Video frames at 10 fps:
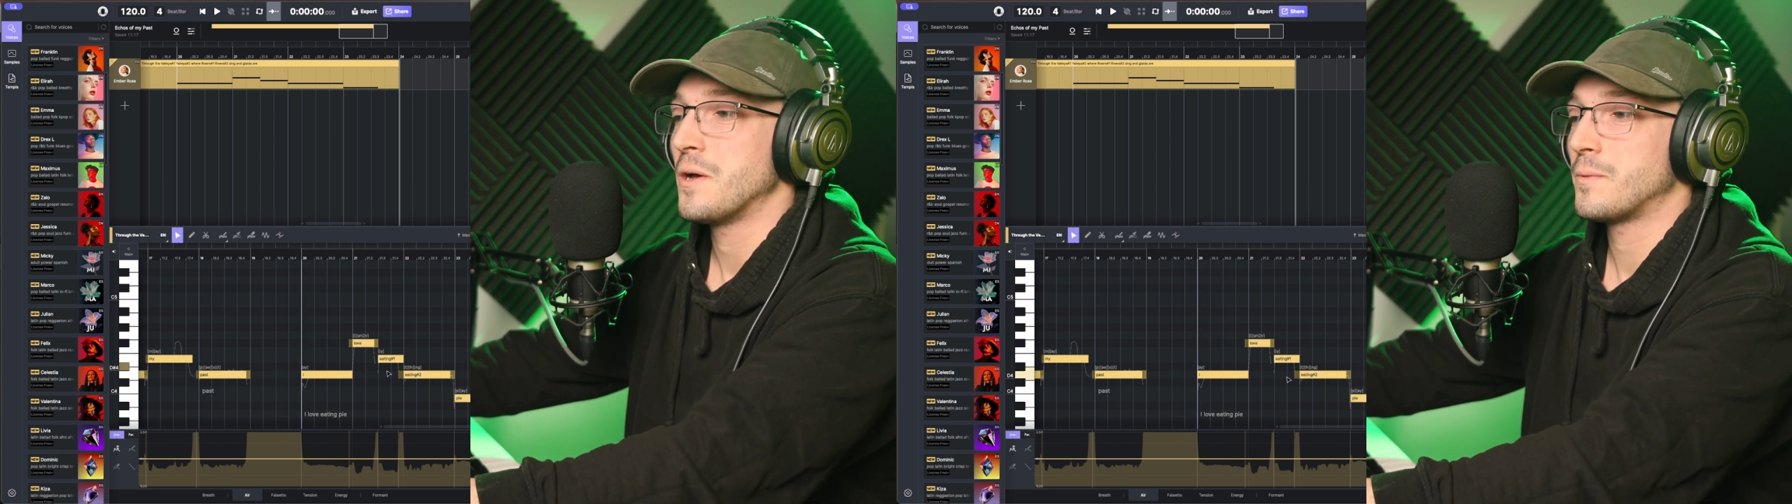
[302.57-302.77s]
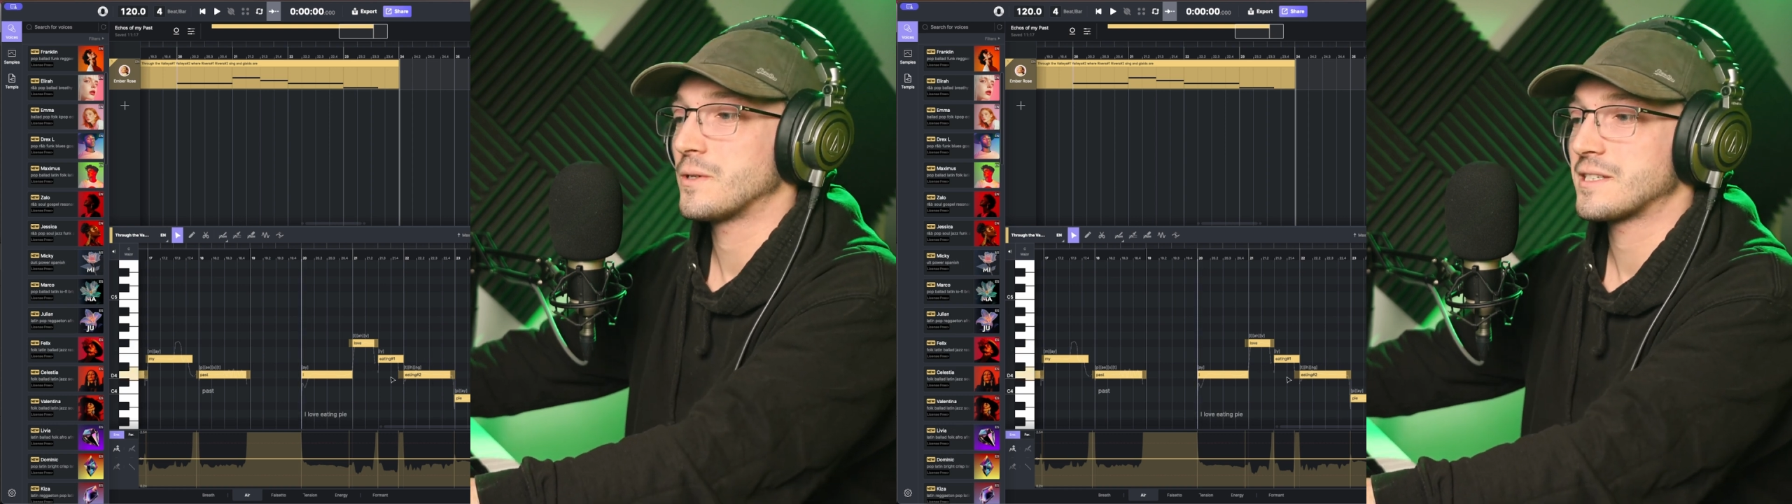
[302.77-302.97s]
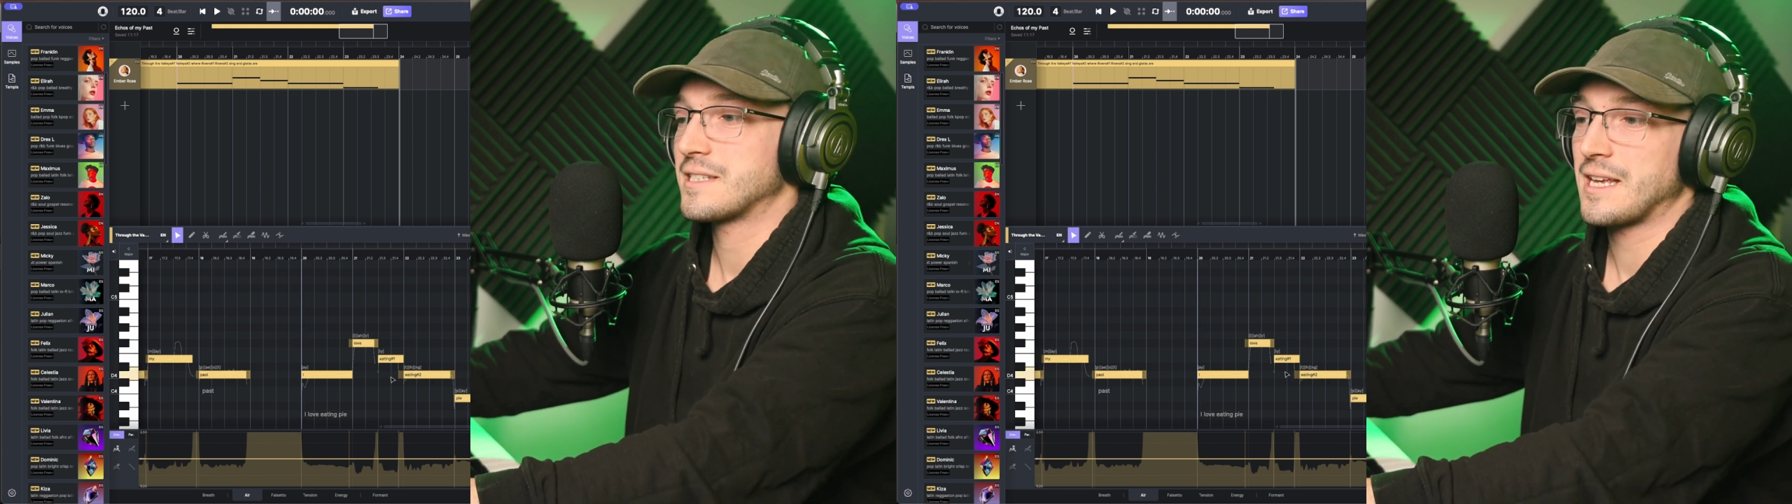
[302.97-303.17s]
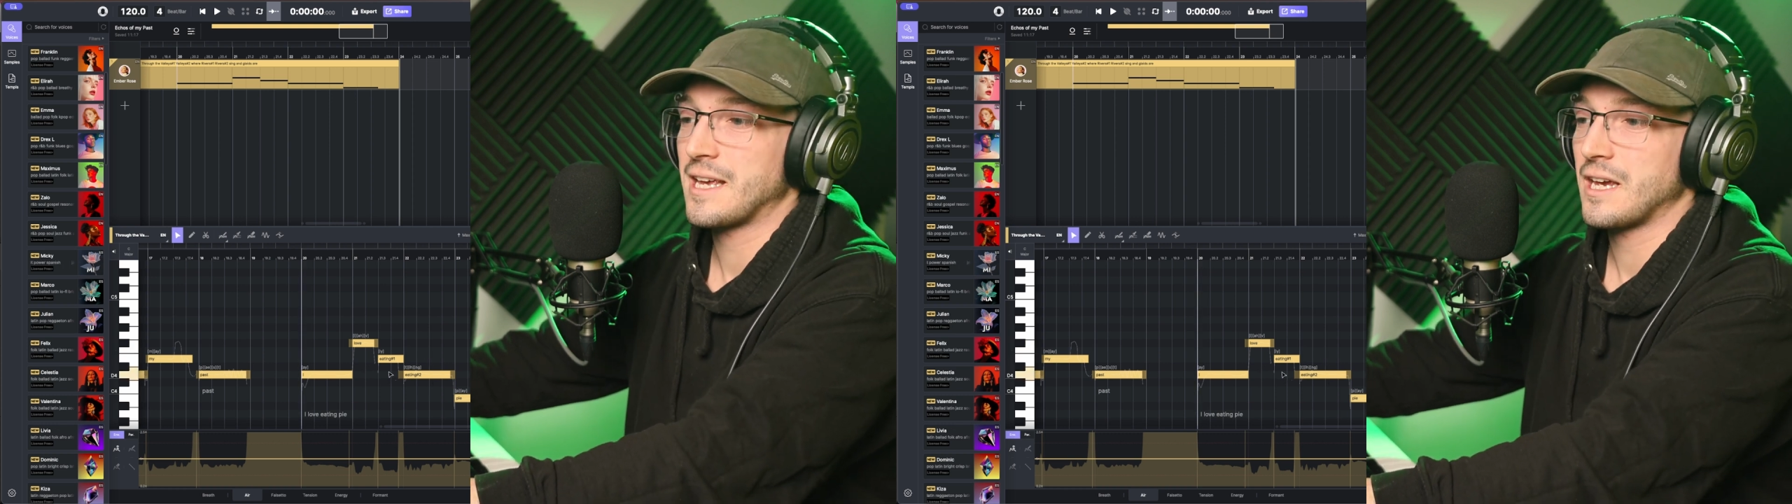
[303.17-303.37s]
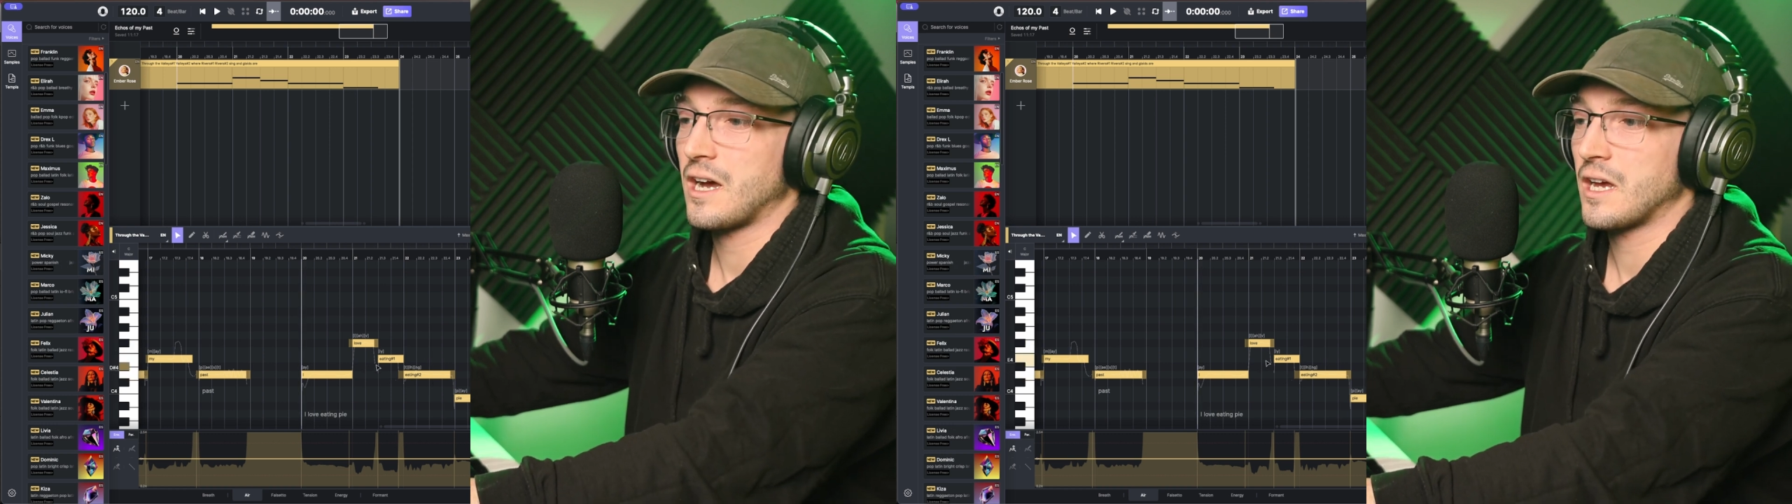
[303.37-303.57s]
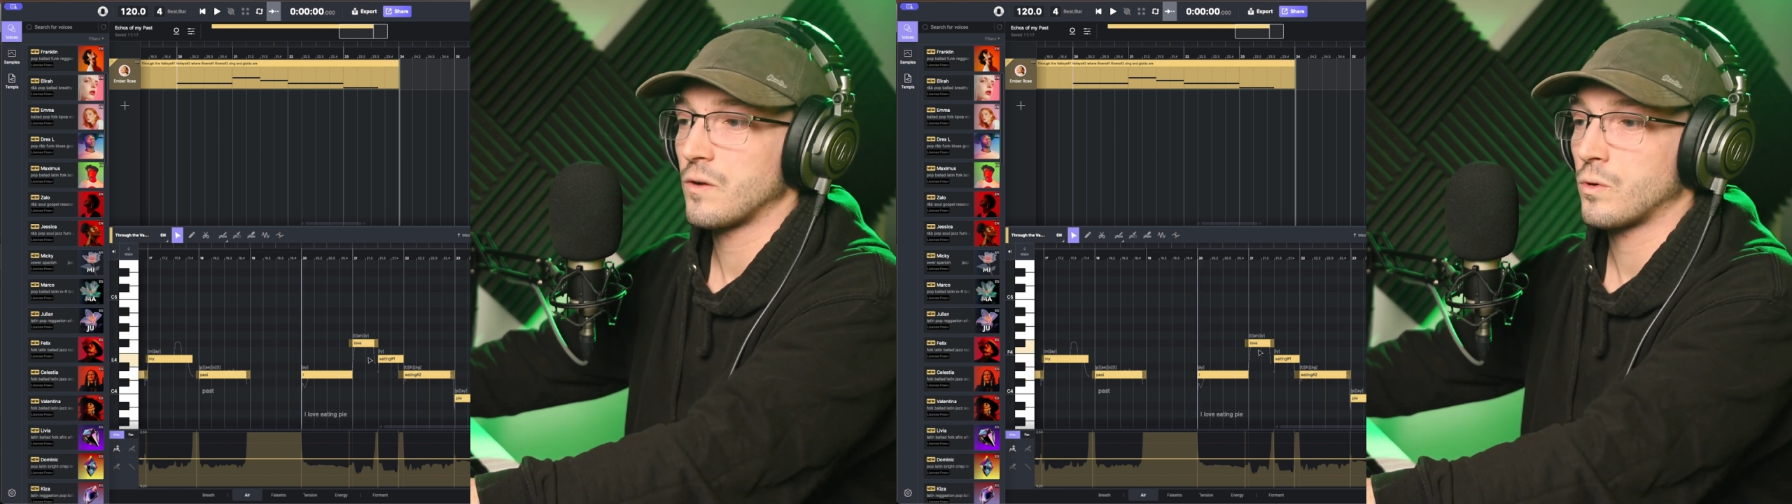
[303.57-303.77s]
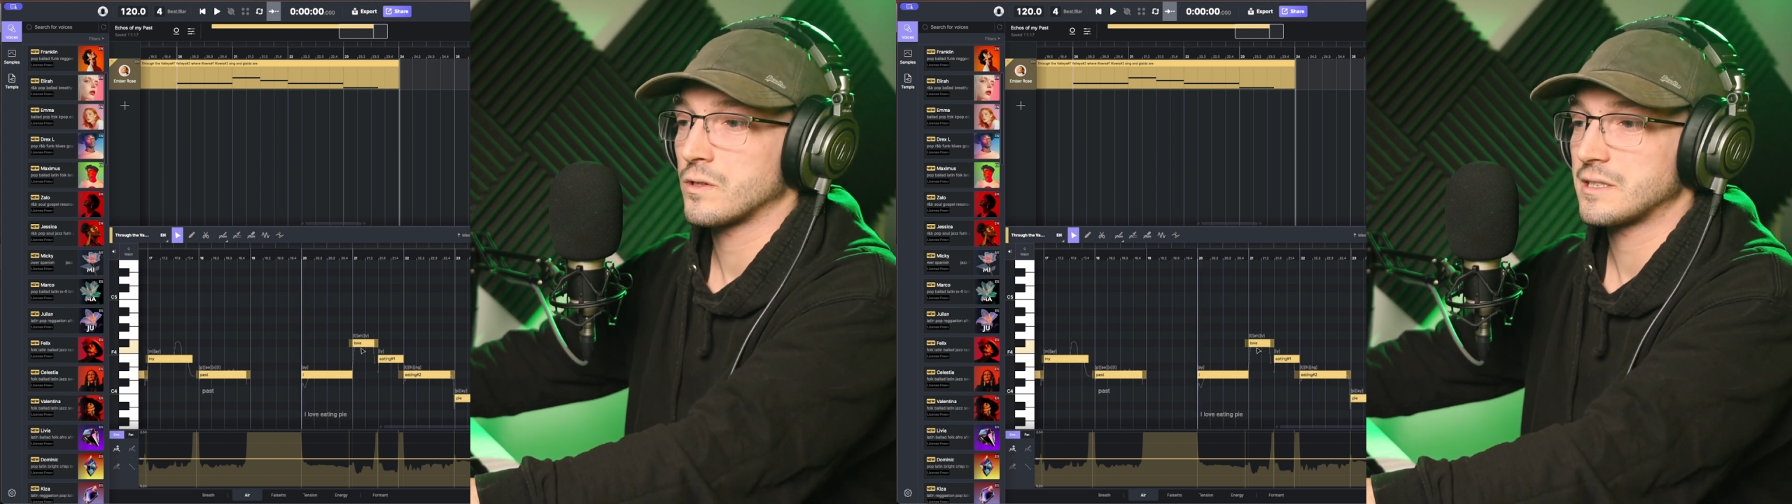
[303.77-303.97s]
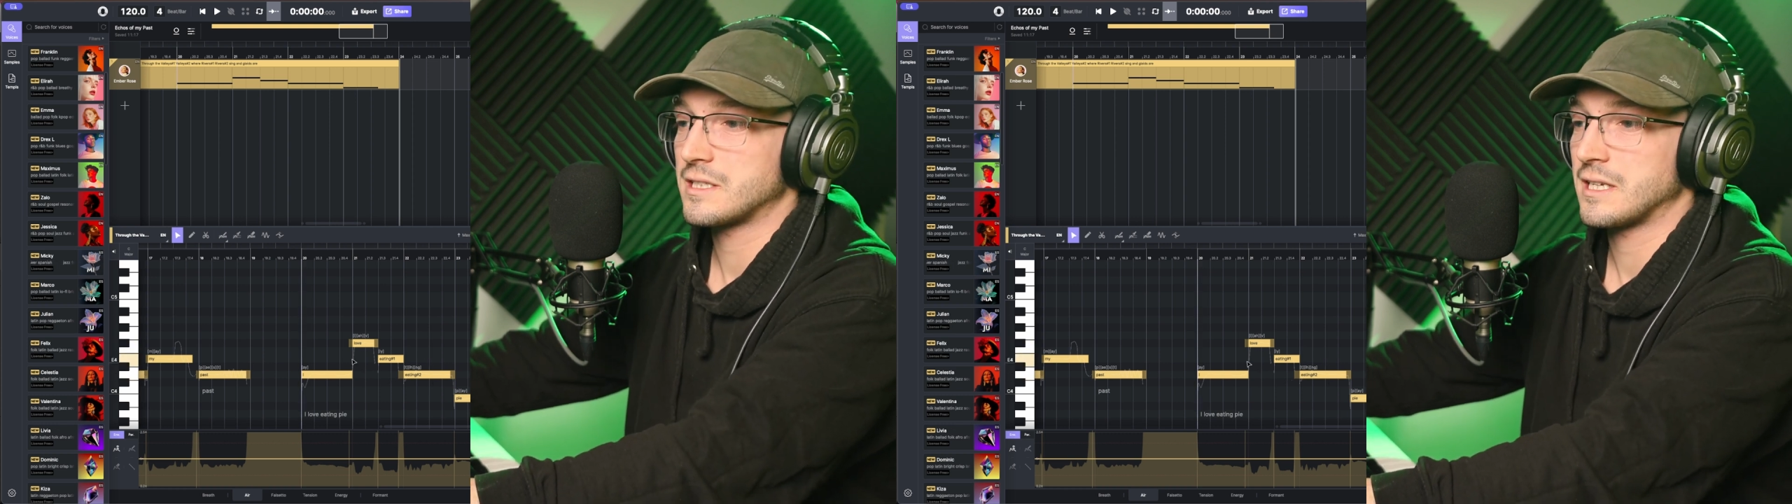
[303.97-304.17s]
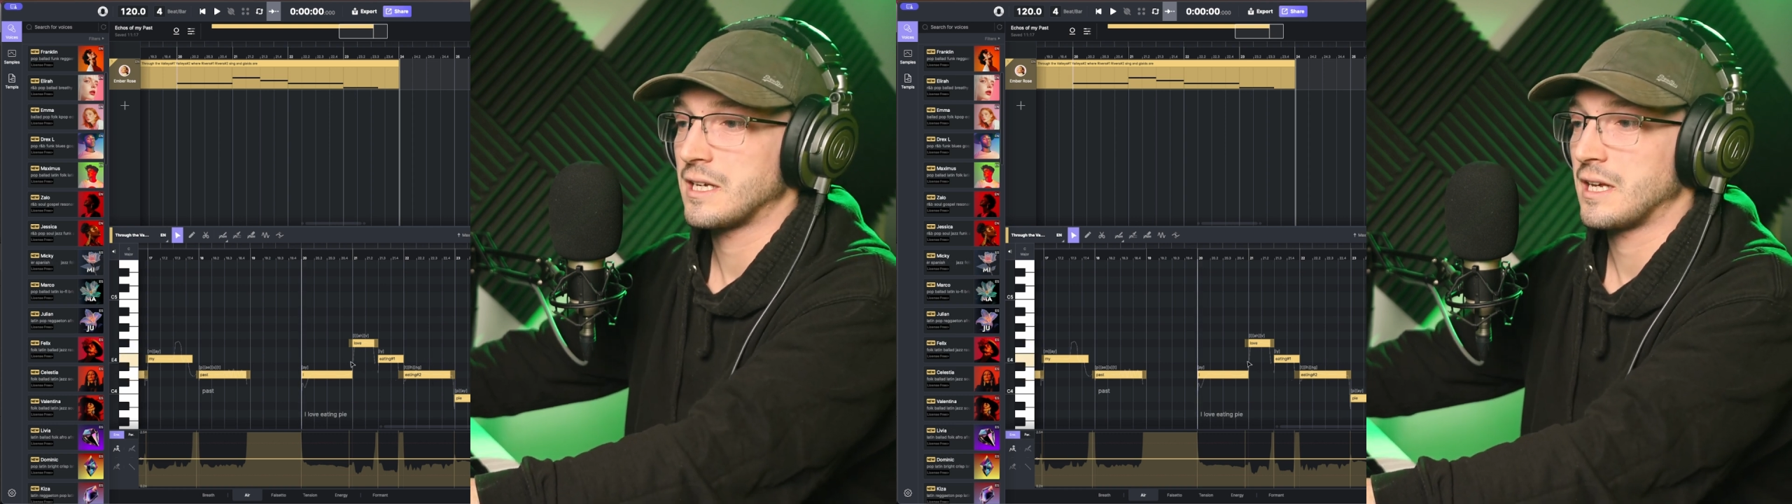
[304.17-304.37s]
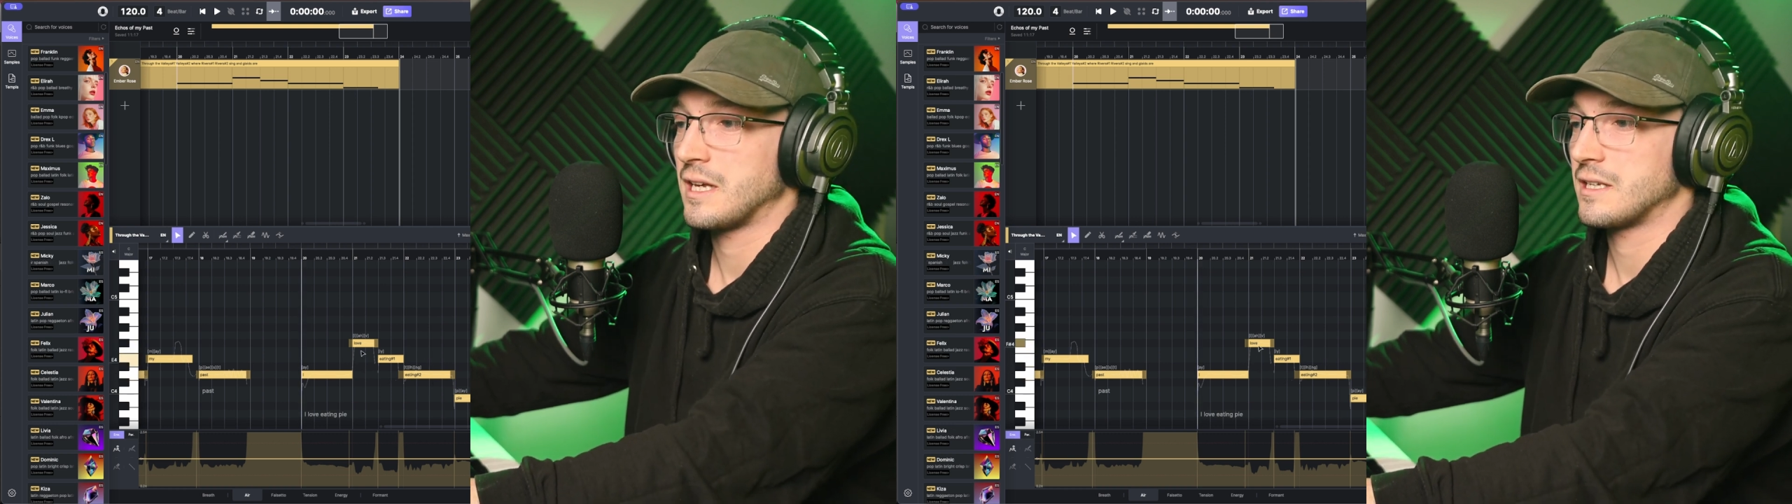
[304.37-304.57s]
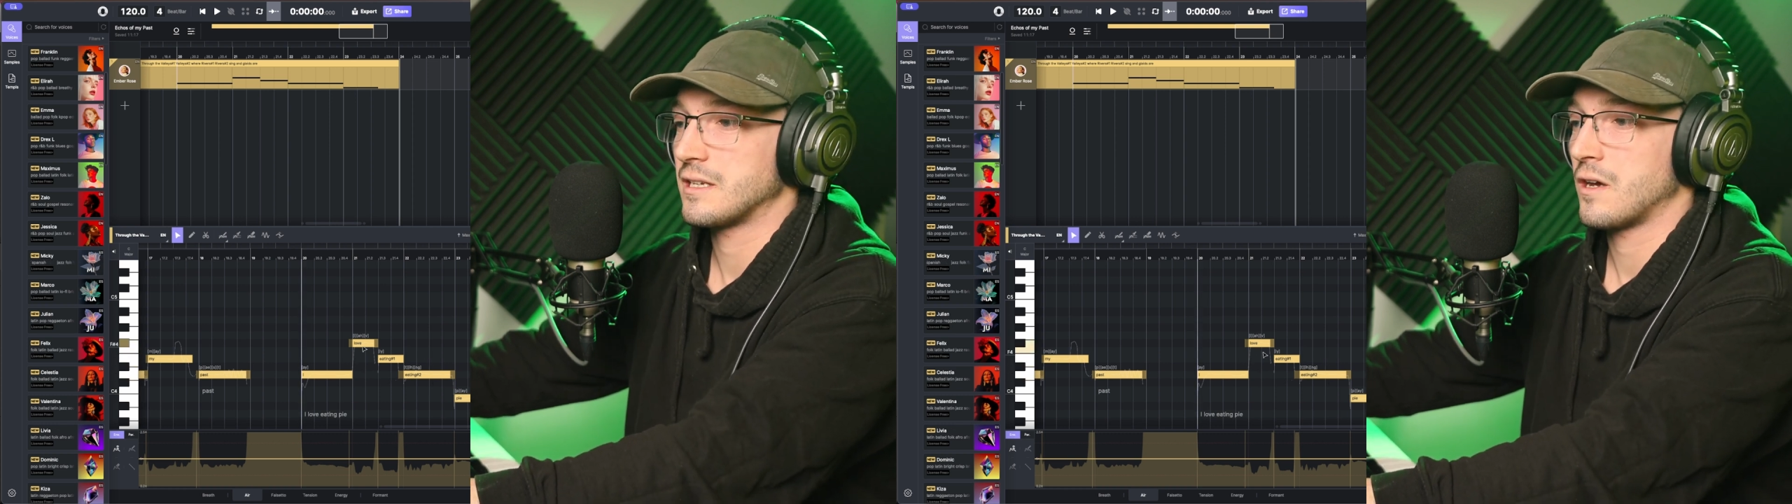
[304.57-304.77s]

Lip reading: But say I wanted